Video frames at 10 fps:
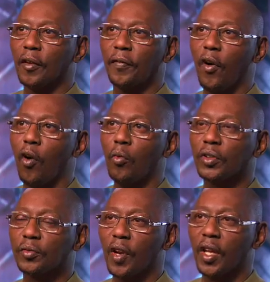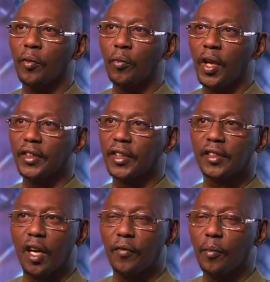The phone was ringing. We had
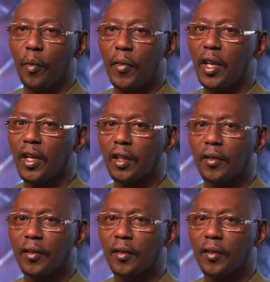just come from a meeting, and